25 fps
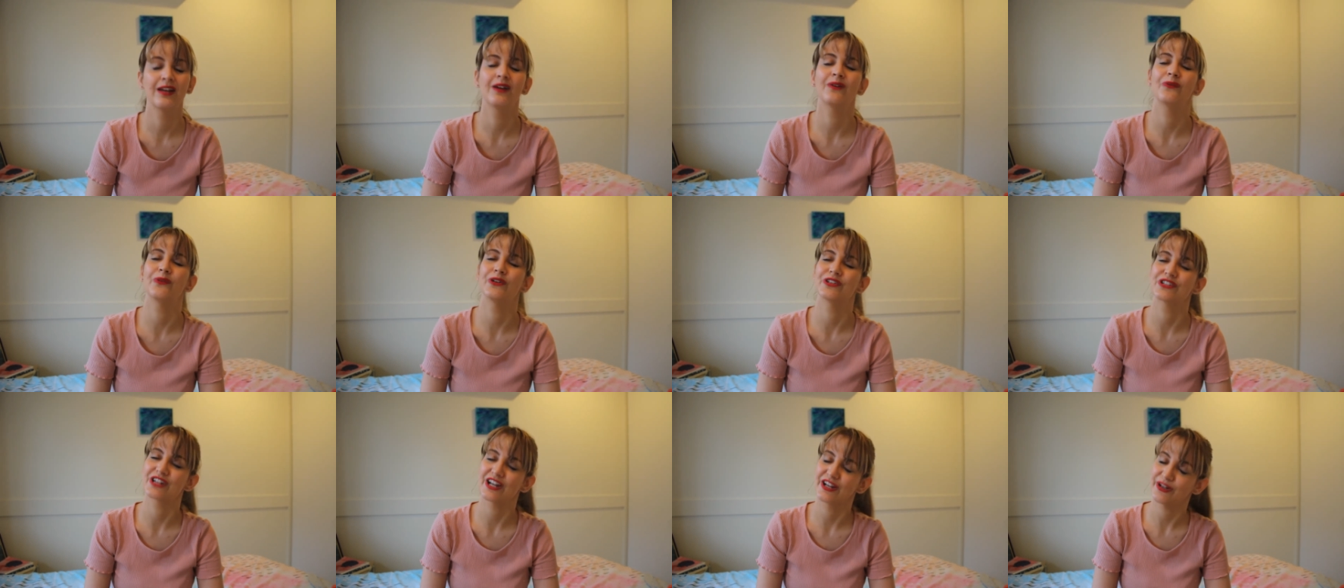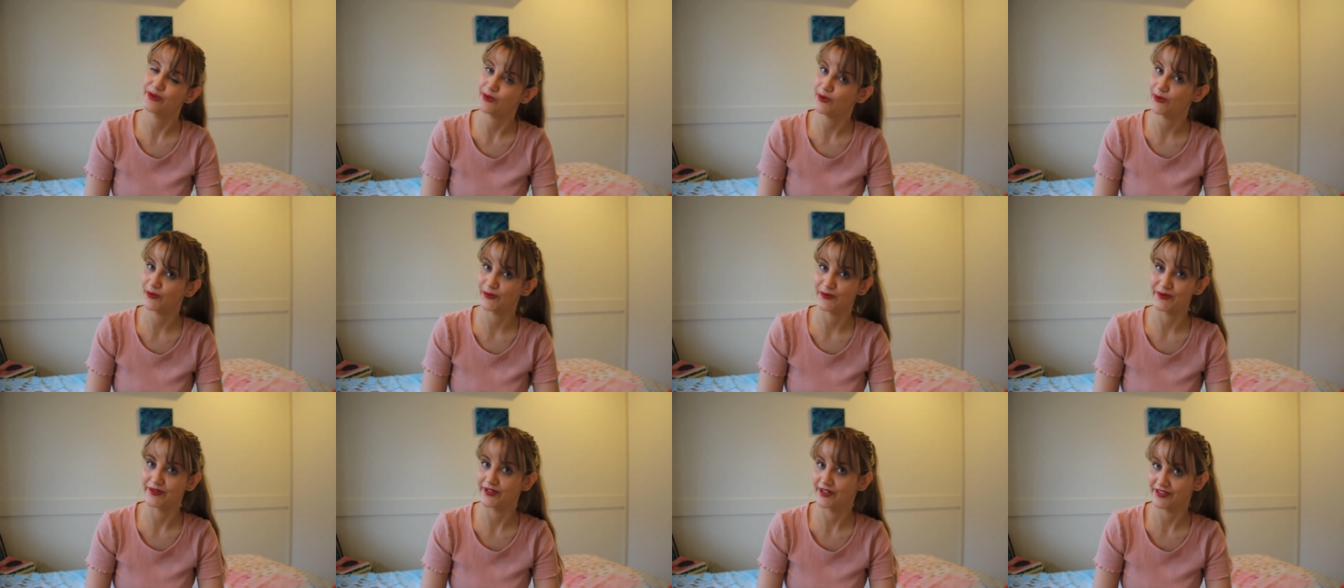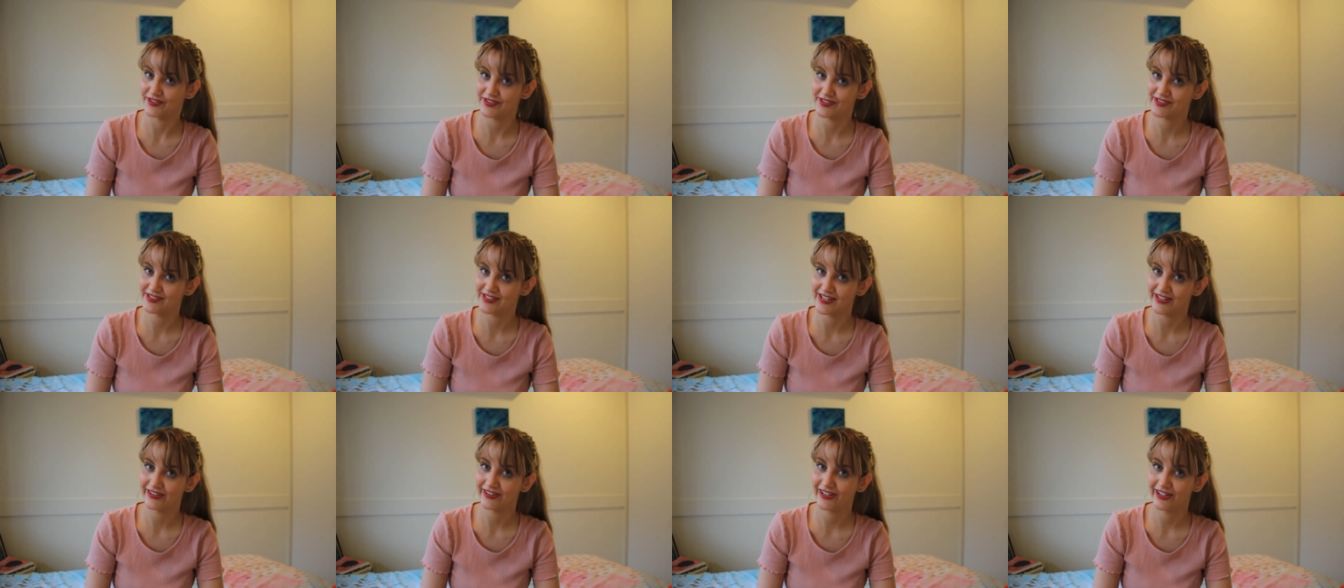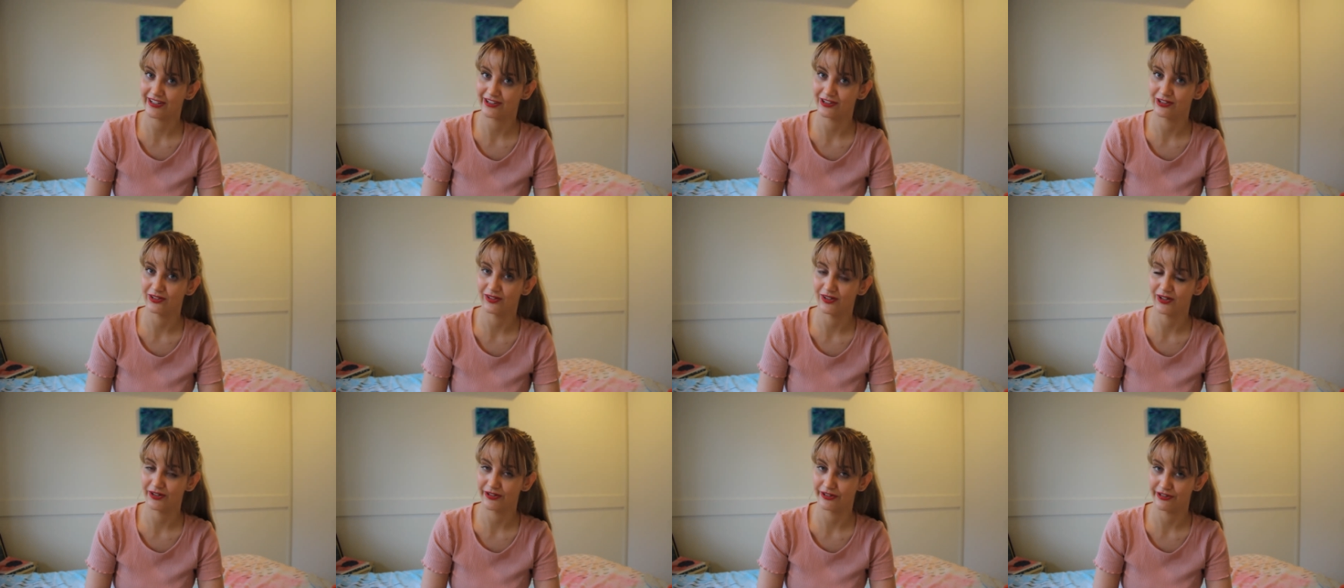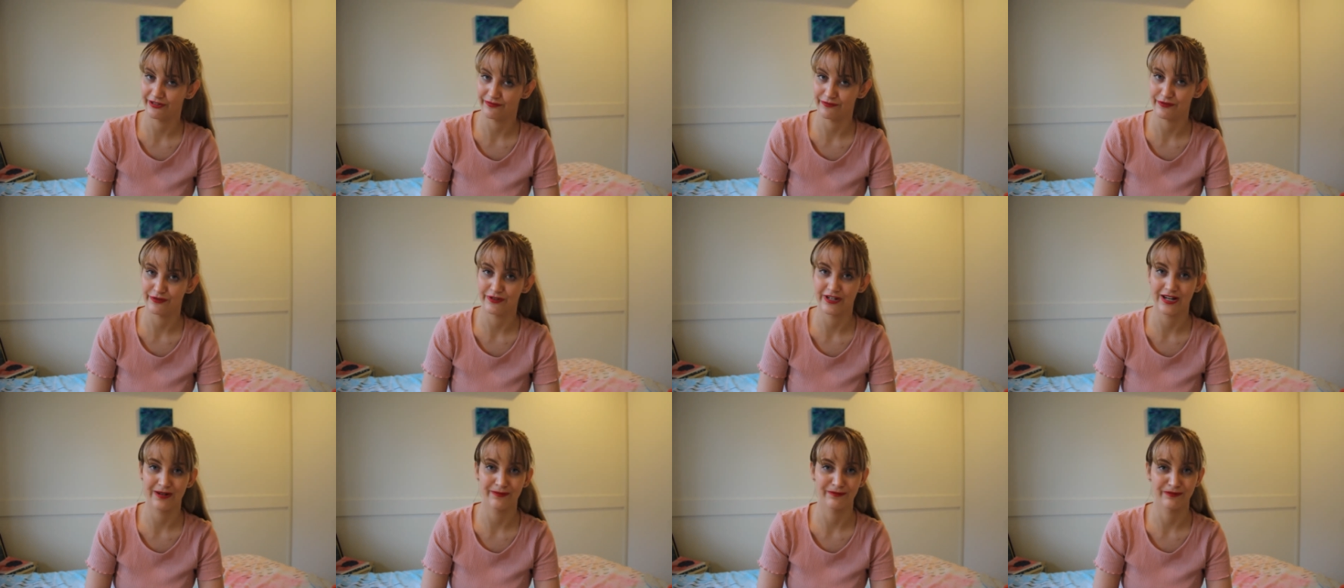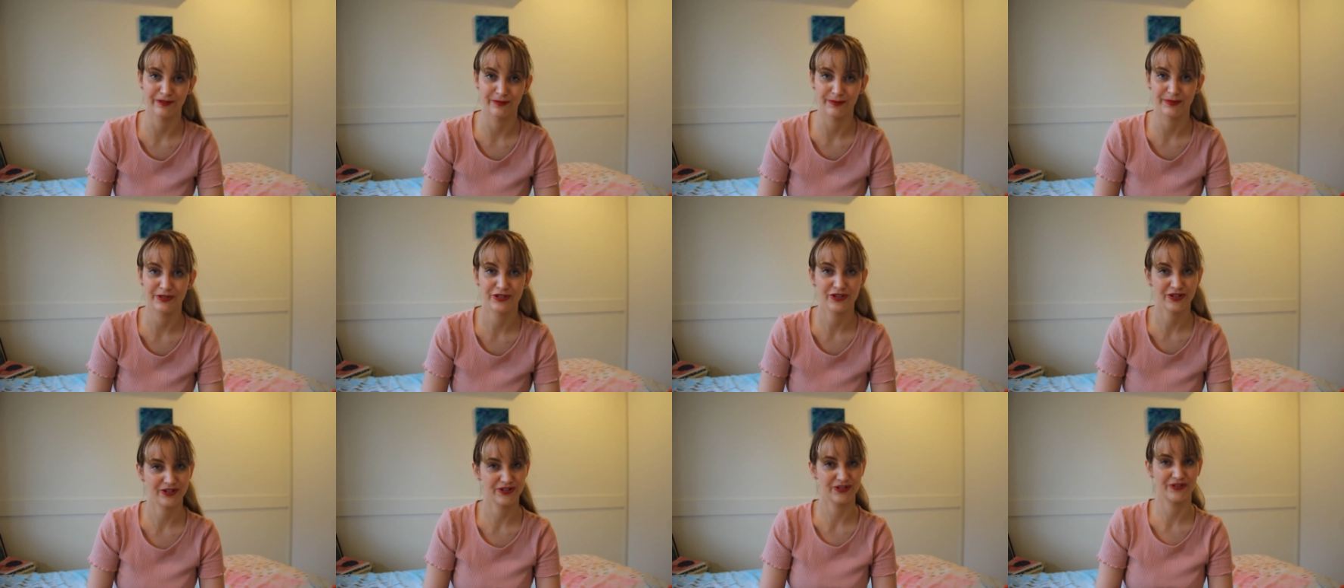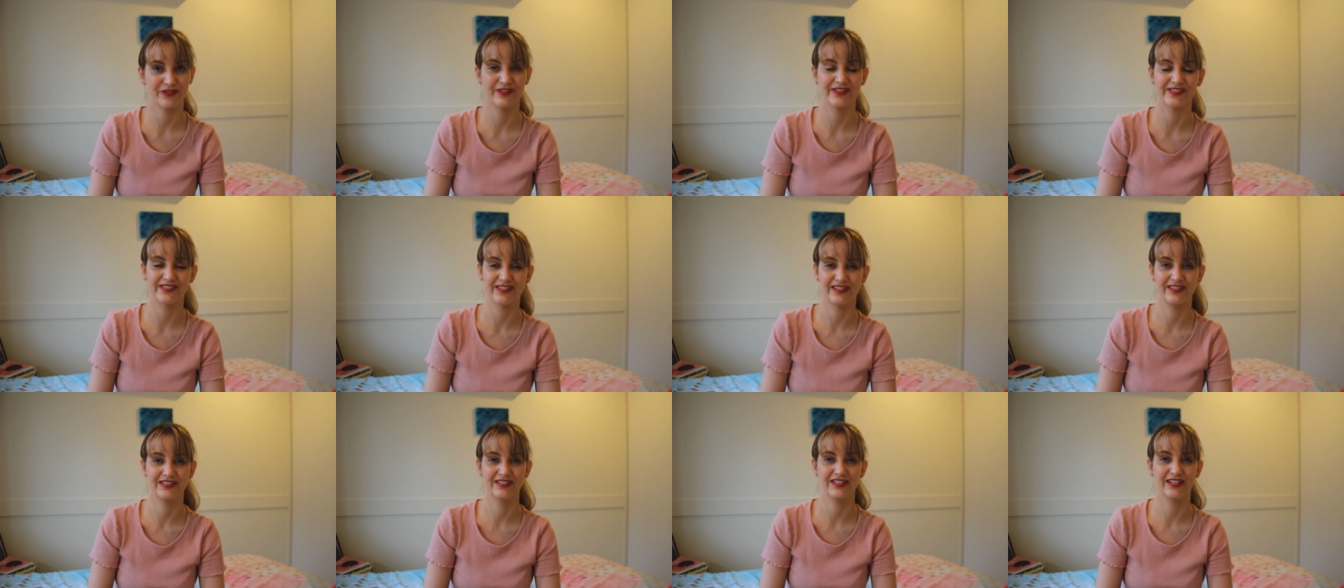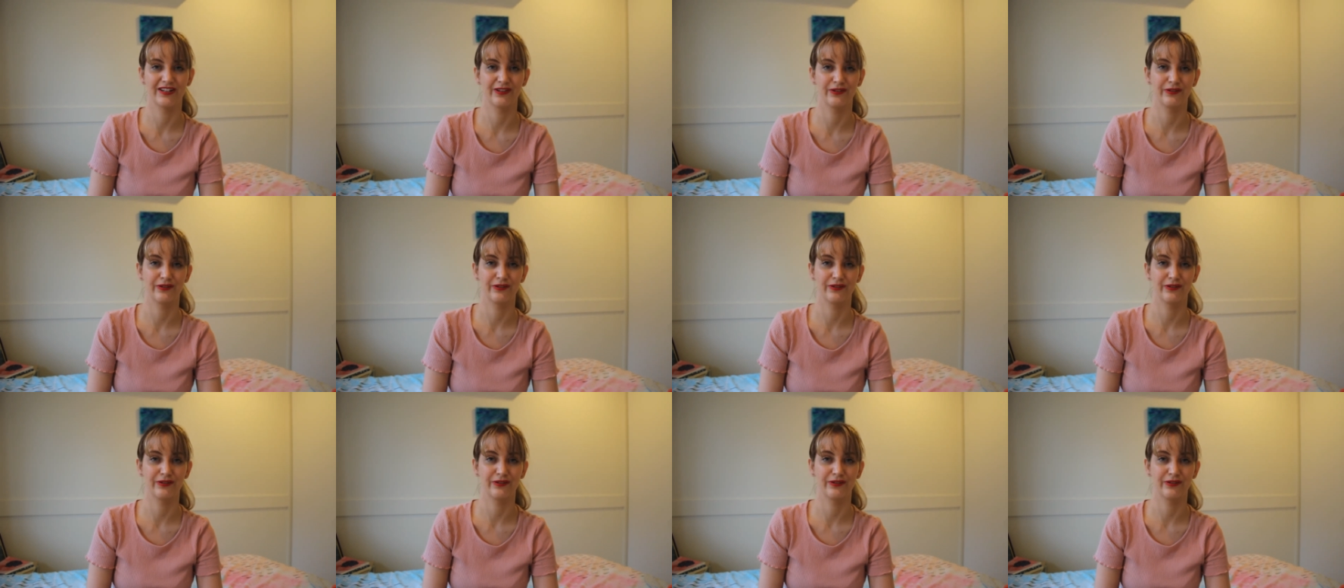which I know doesn't sound like a lot if you come from a tertiary centre